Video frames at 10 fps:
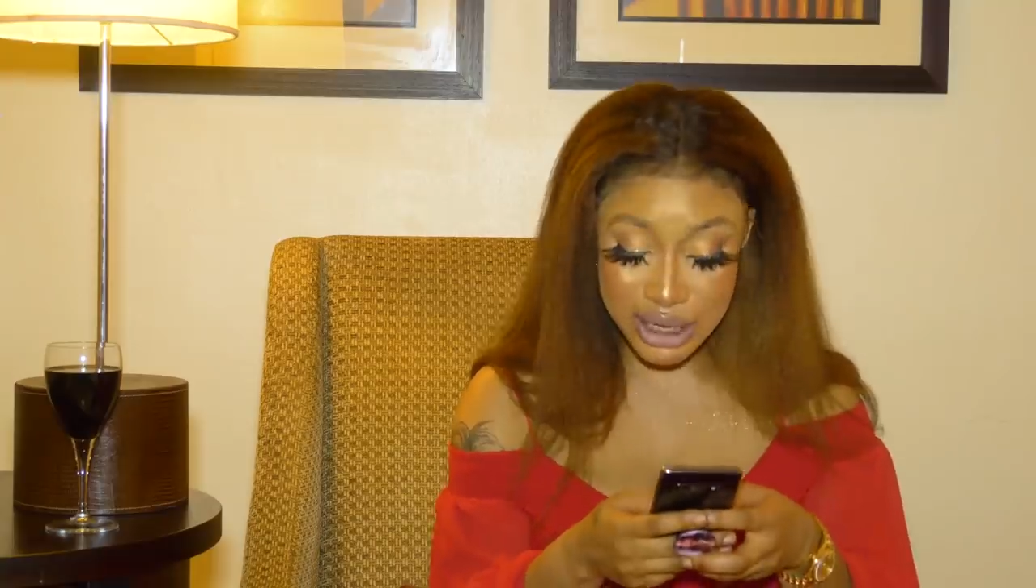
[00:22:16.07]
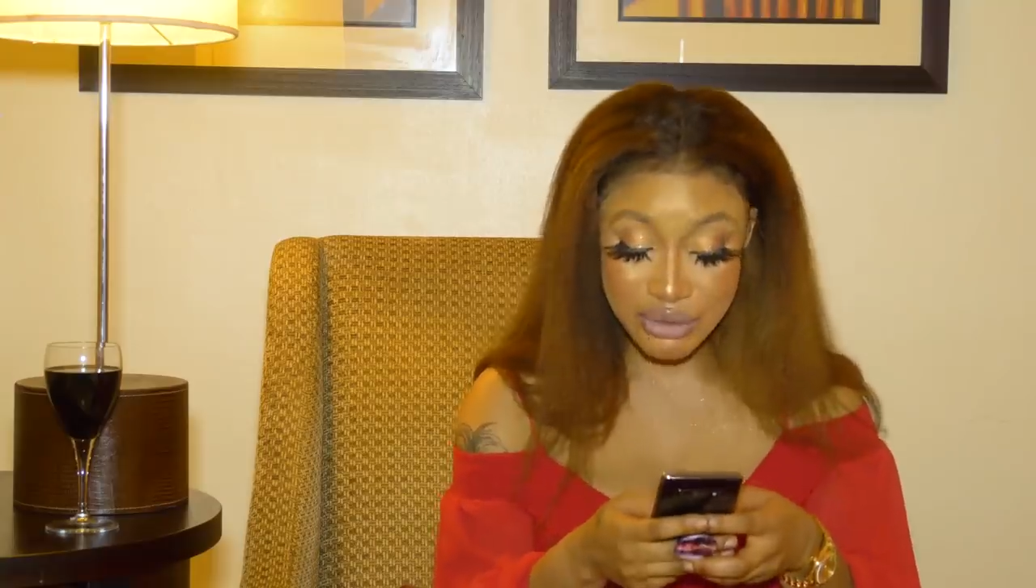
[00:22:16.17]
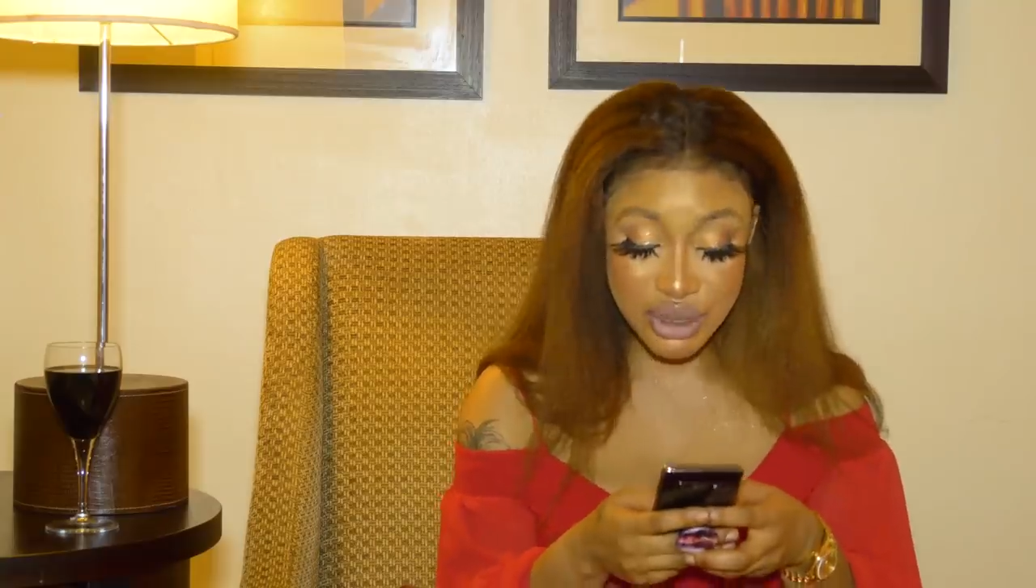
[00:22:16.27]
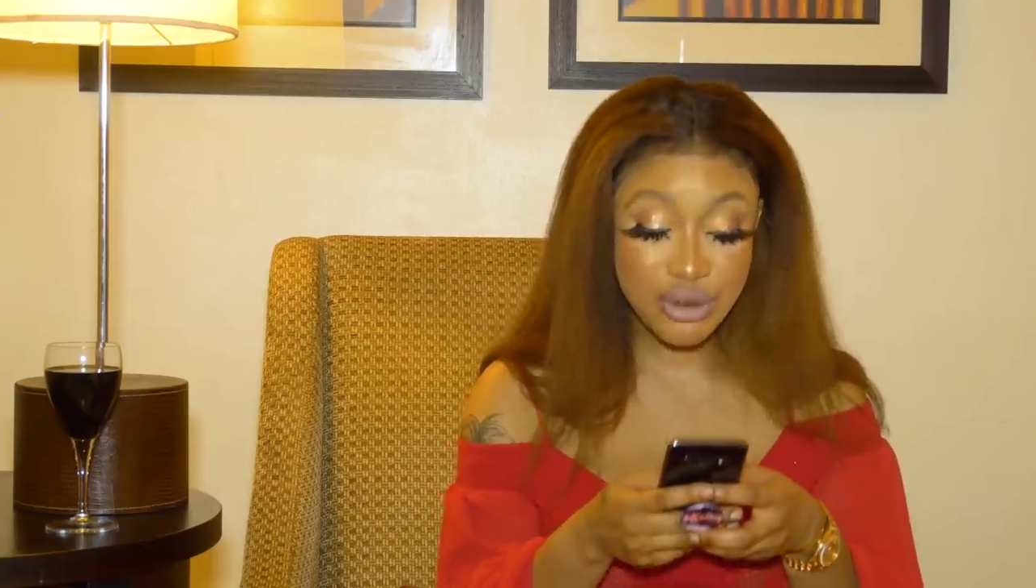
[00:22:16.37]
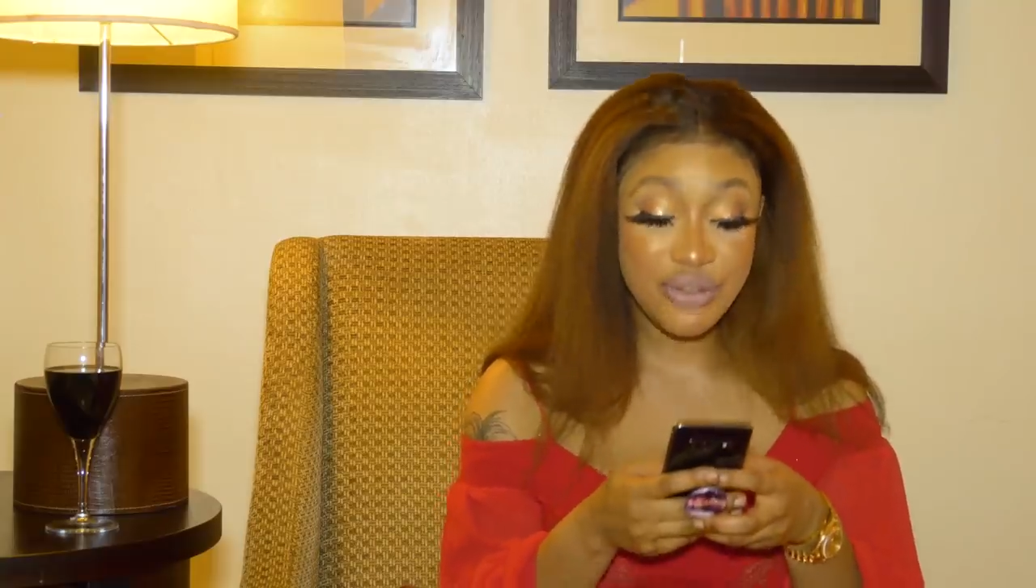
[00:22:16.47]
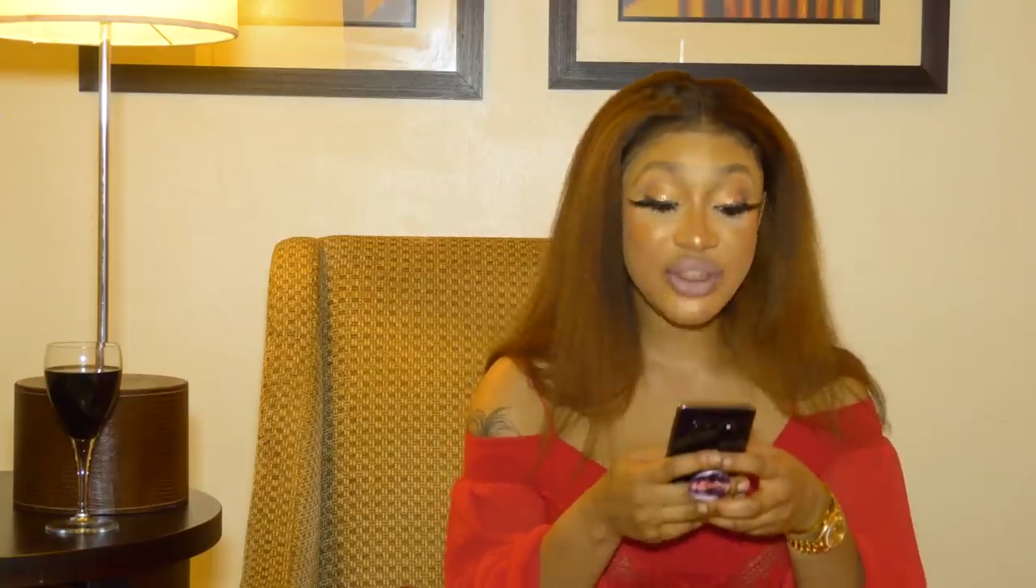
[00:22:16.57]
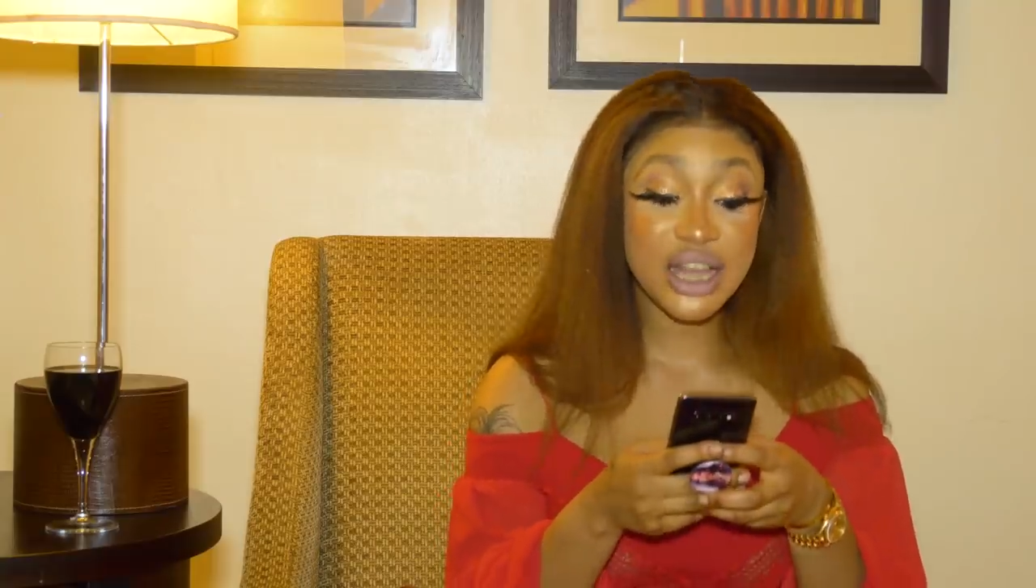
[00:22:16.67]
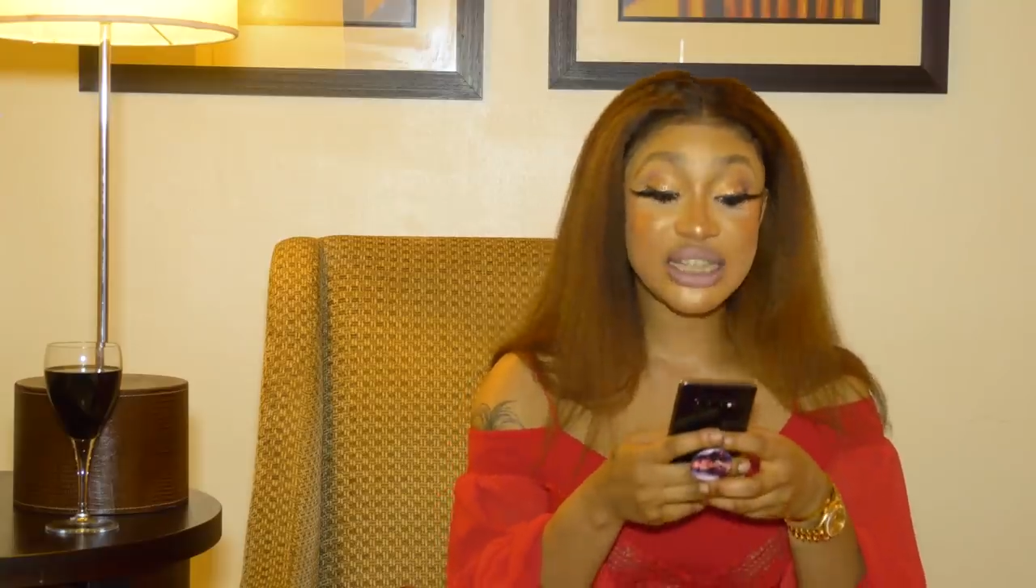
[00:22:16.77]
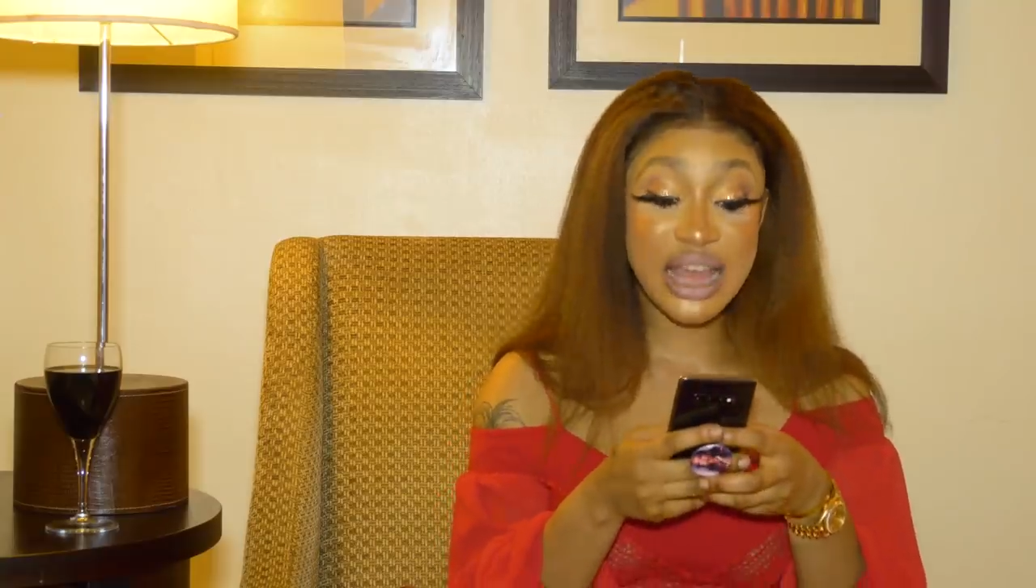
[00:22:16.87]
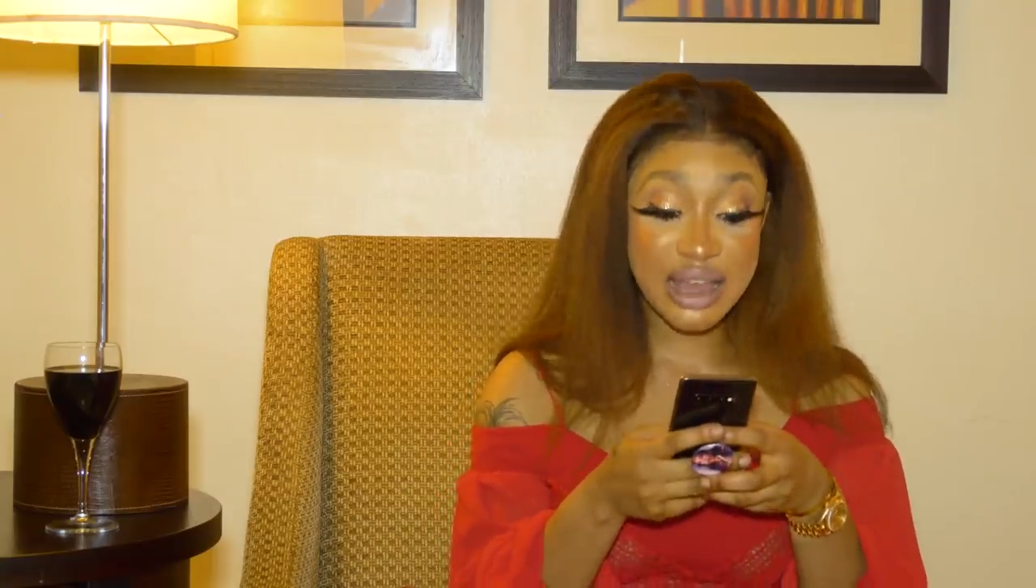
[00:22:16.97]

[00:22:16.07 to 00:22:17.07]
and I regret that